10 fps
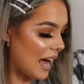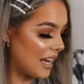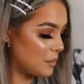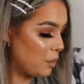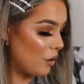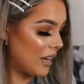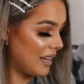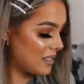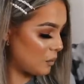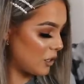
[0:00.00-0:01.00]
Has
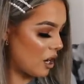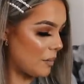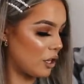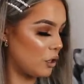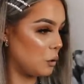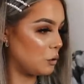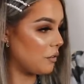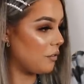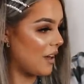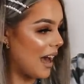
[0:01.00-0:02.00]
pockets, which I'm a huge
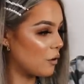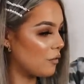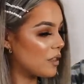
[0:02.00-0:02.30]
fan of.